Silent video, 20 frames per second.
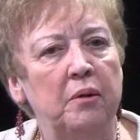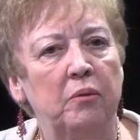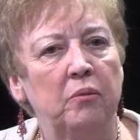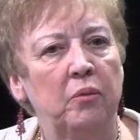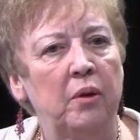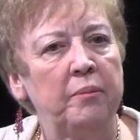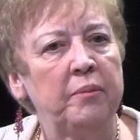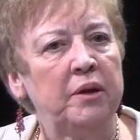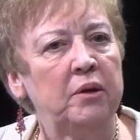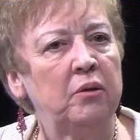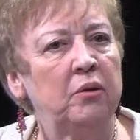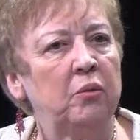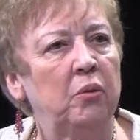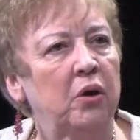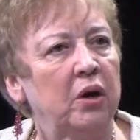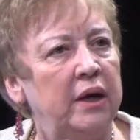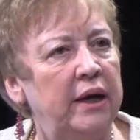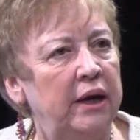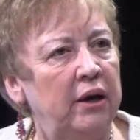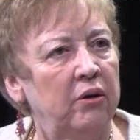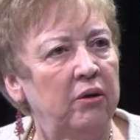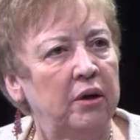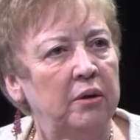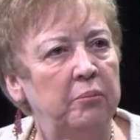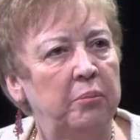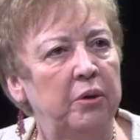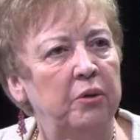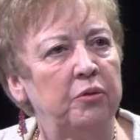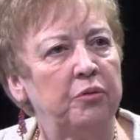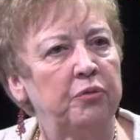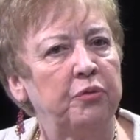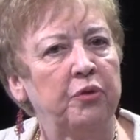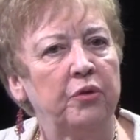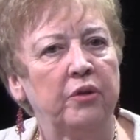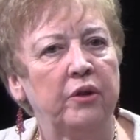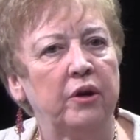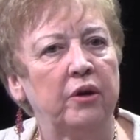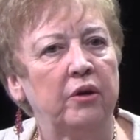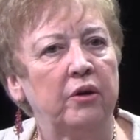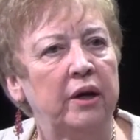women who are caring both for
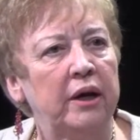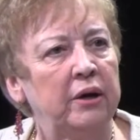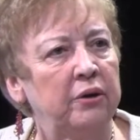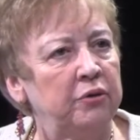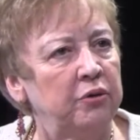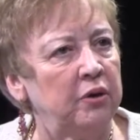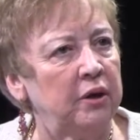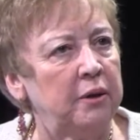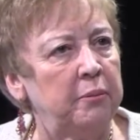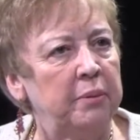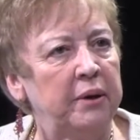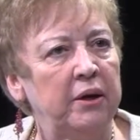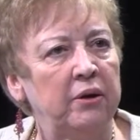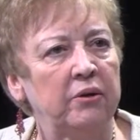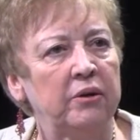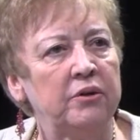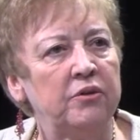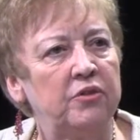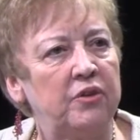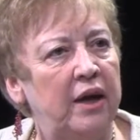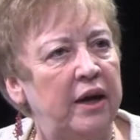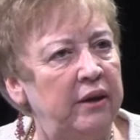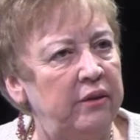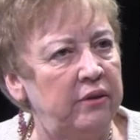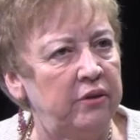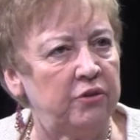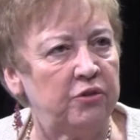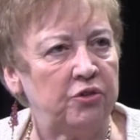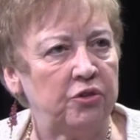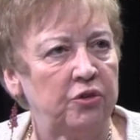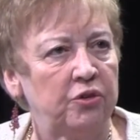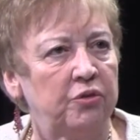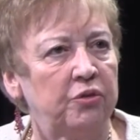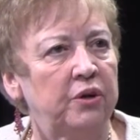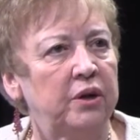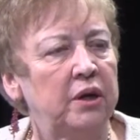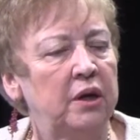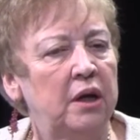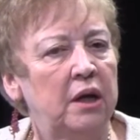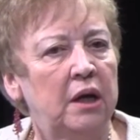their elderly parents and their
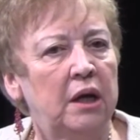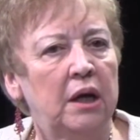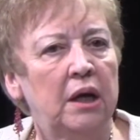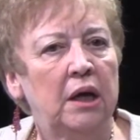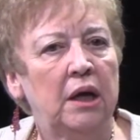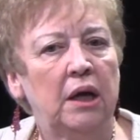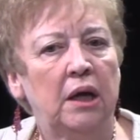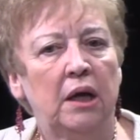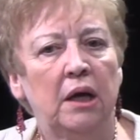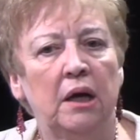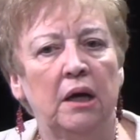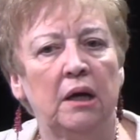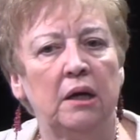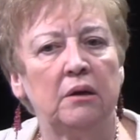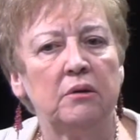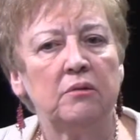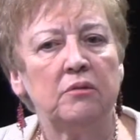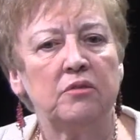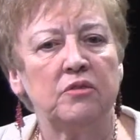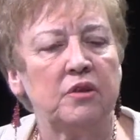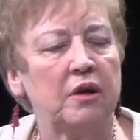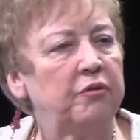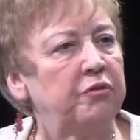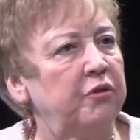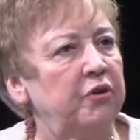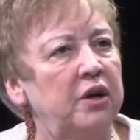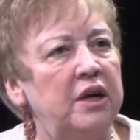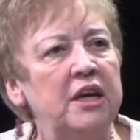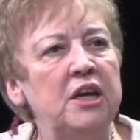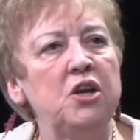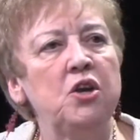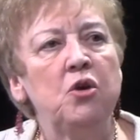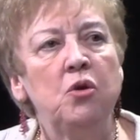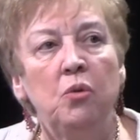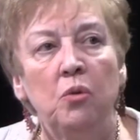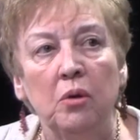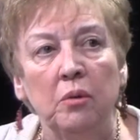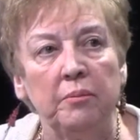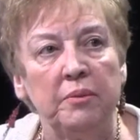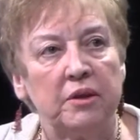children suffer
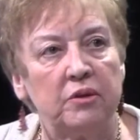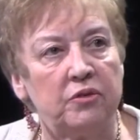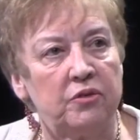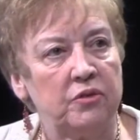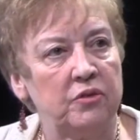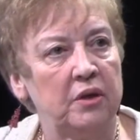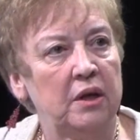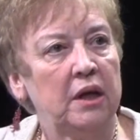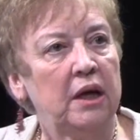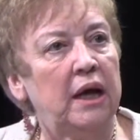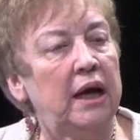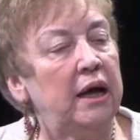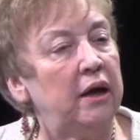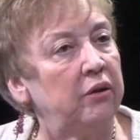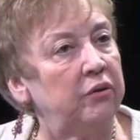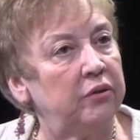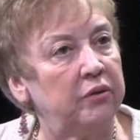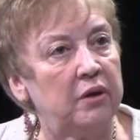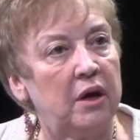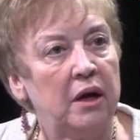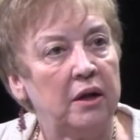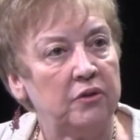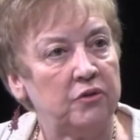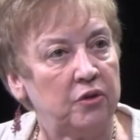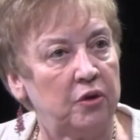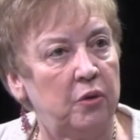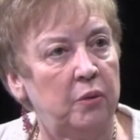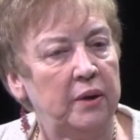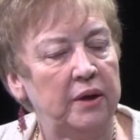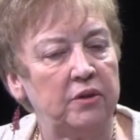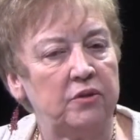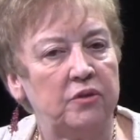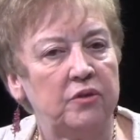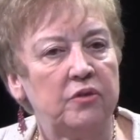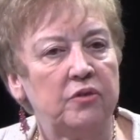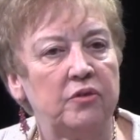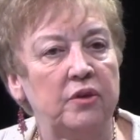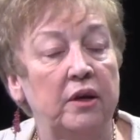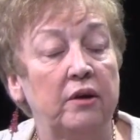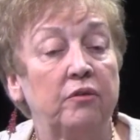enormous health
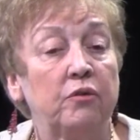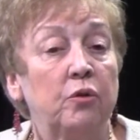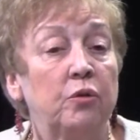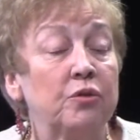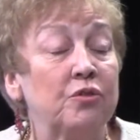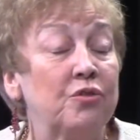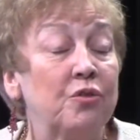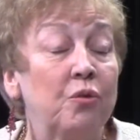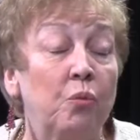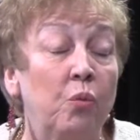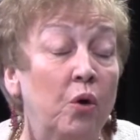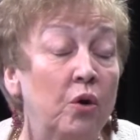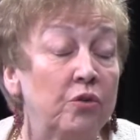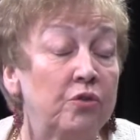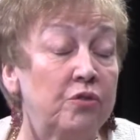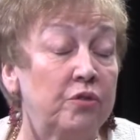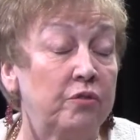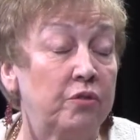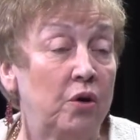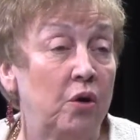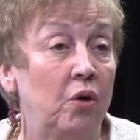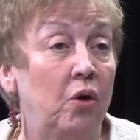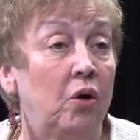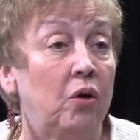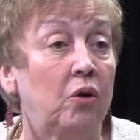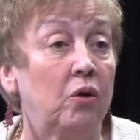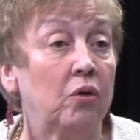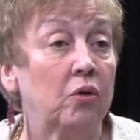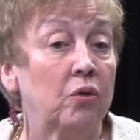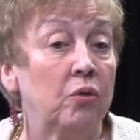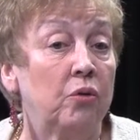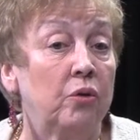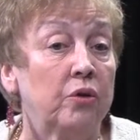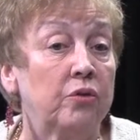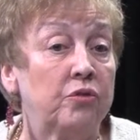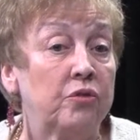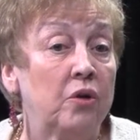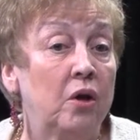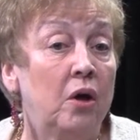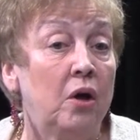consequences. And of course, the worst of
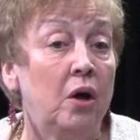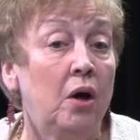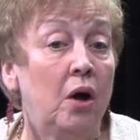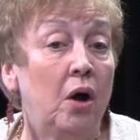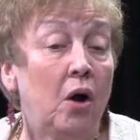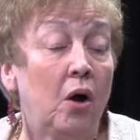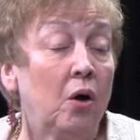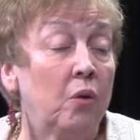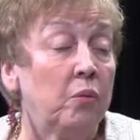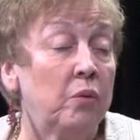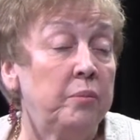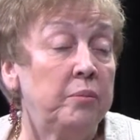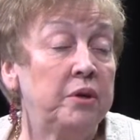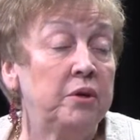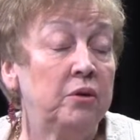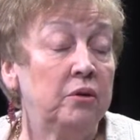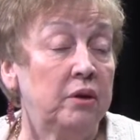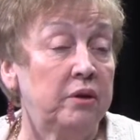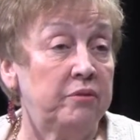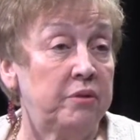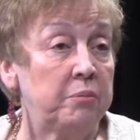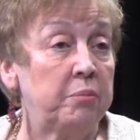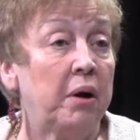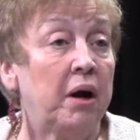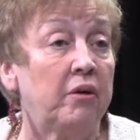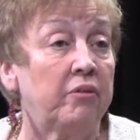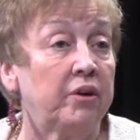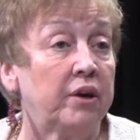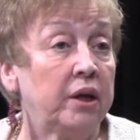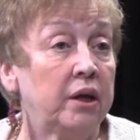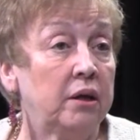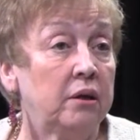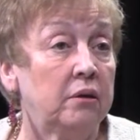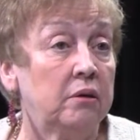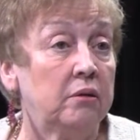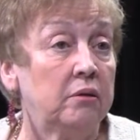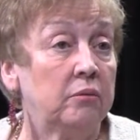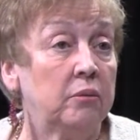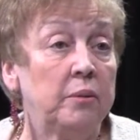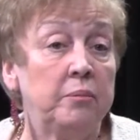course, are women who live in poverty.
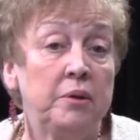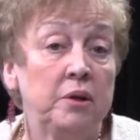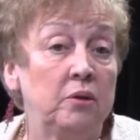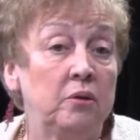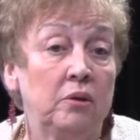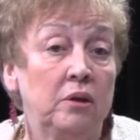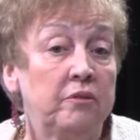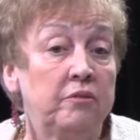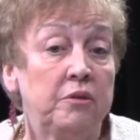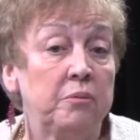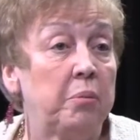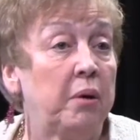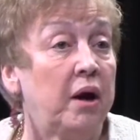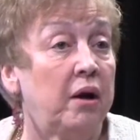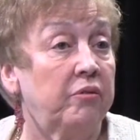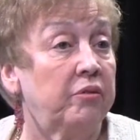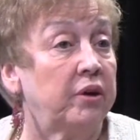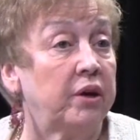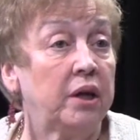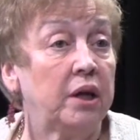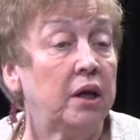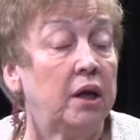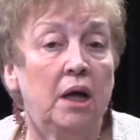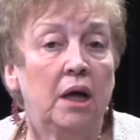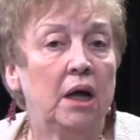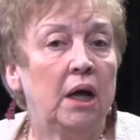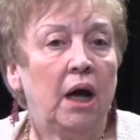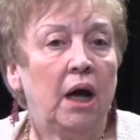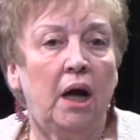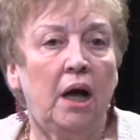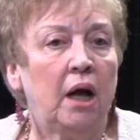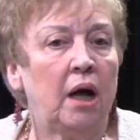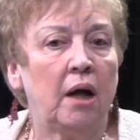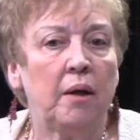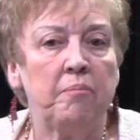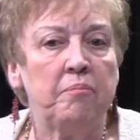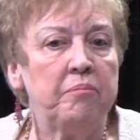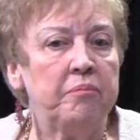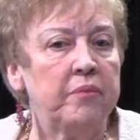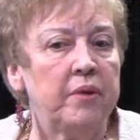Women who live in poverty,
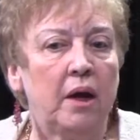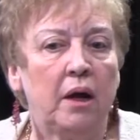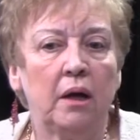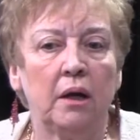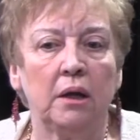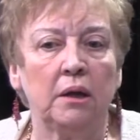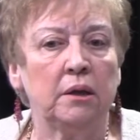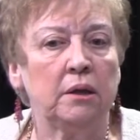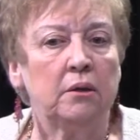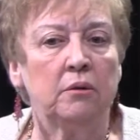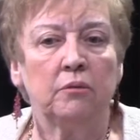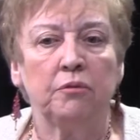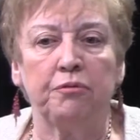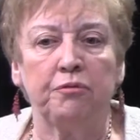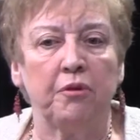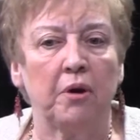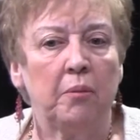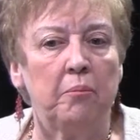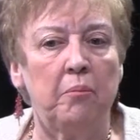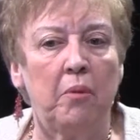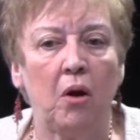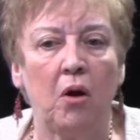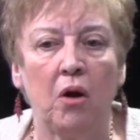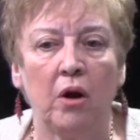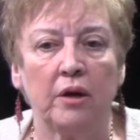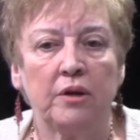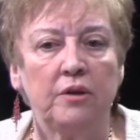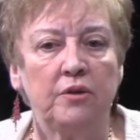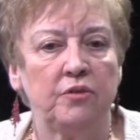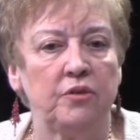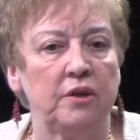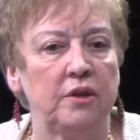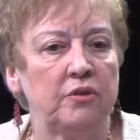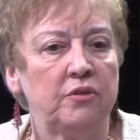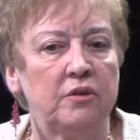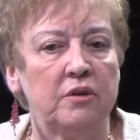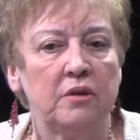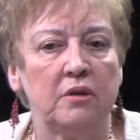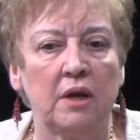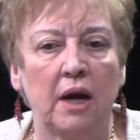you know, from heart
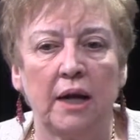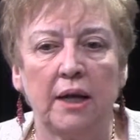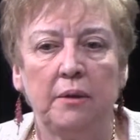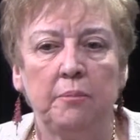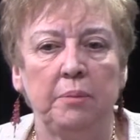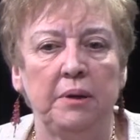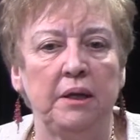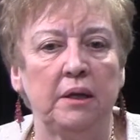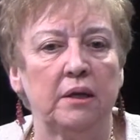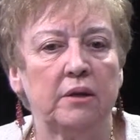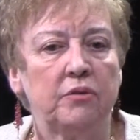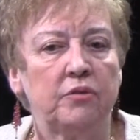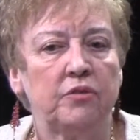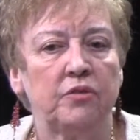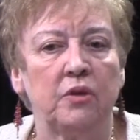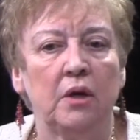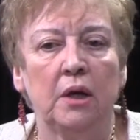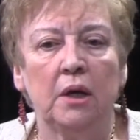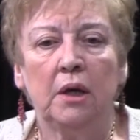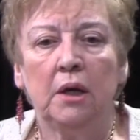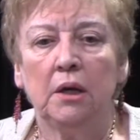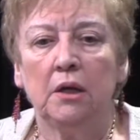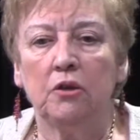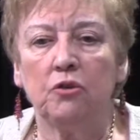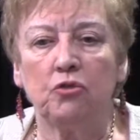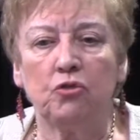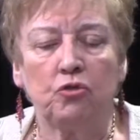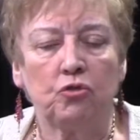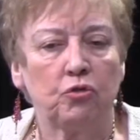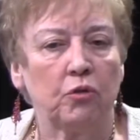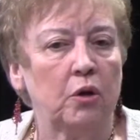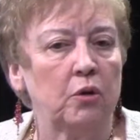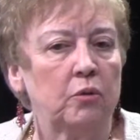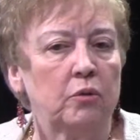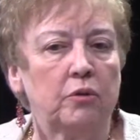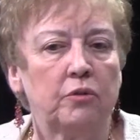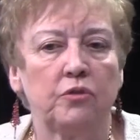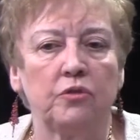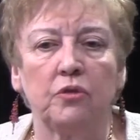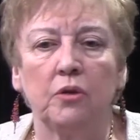disease and diabetes,
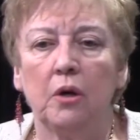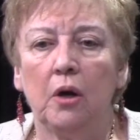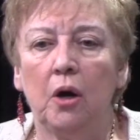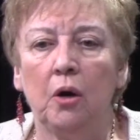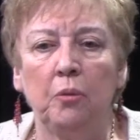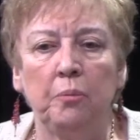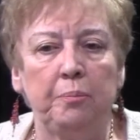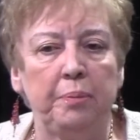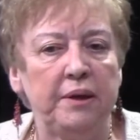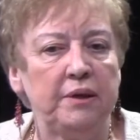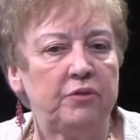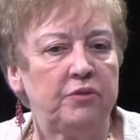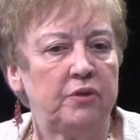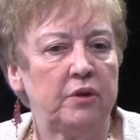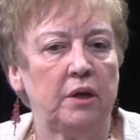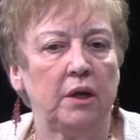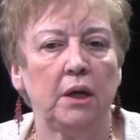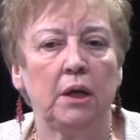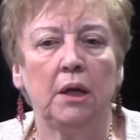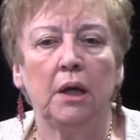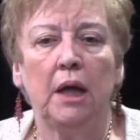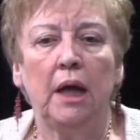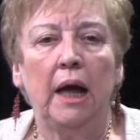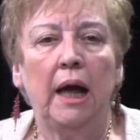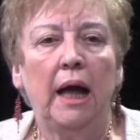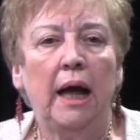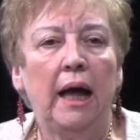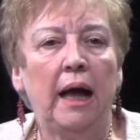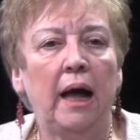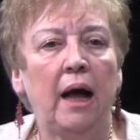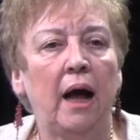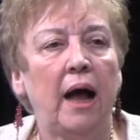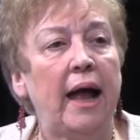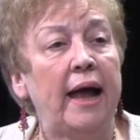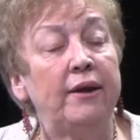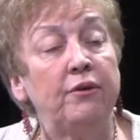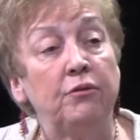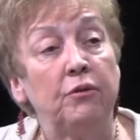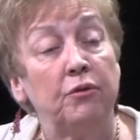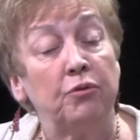strokes, obesity.
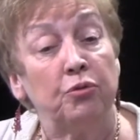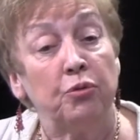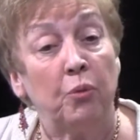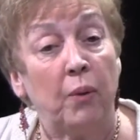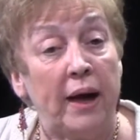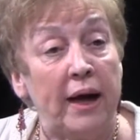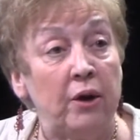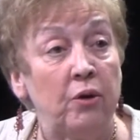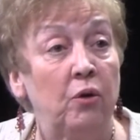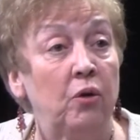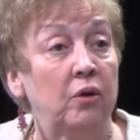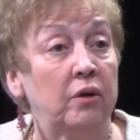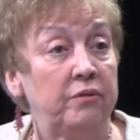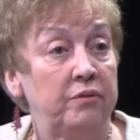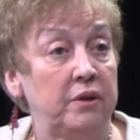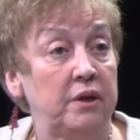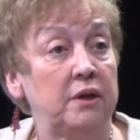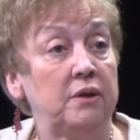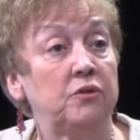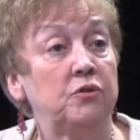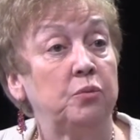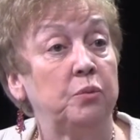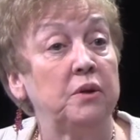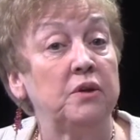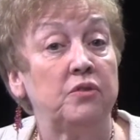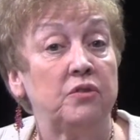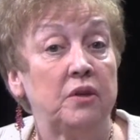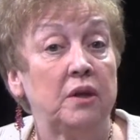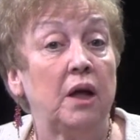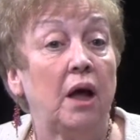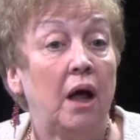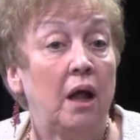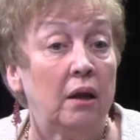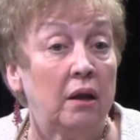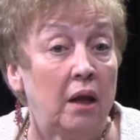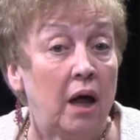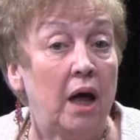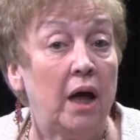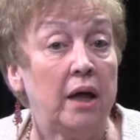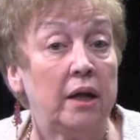And throughout all of these, we see a
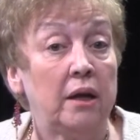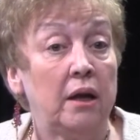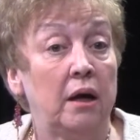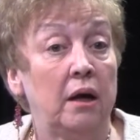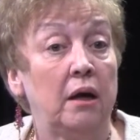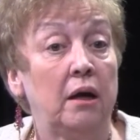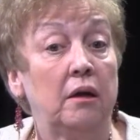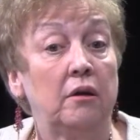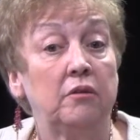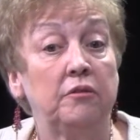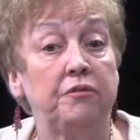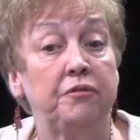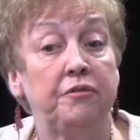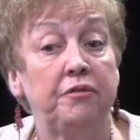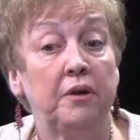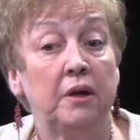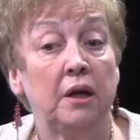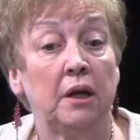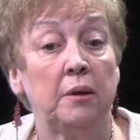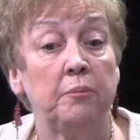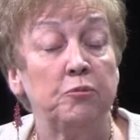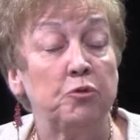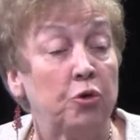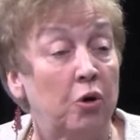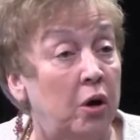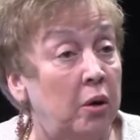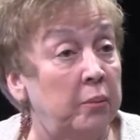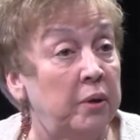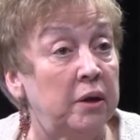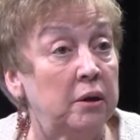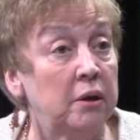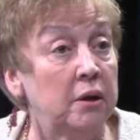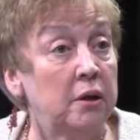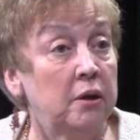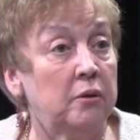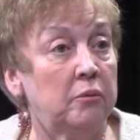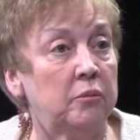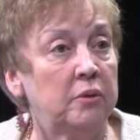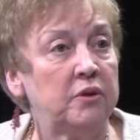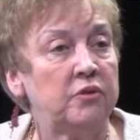lot of trauma.
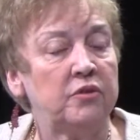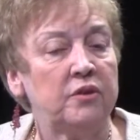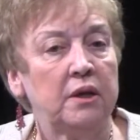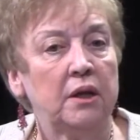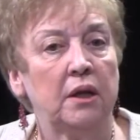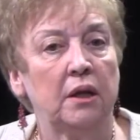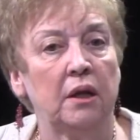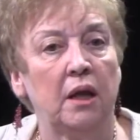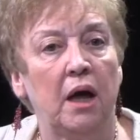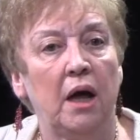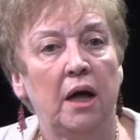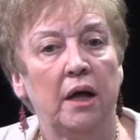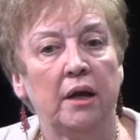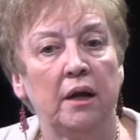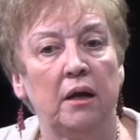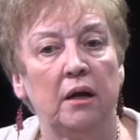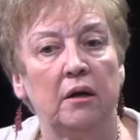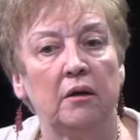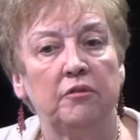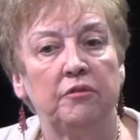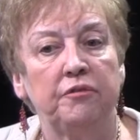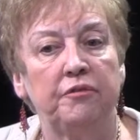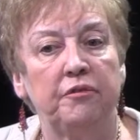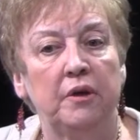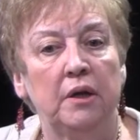We see a lot of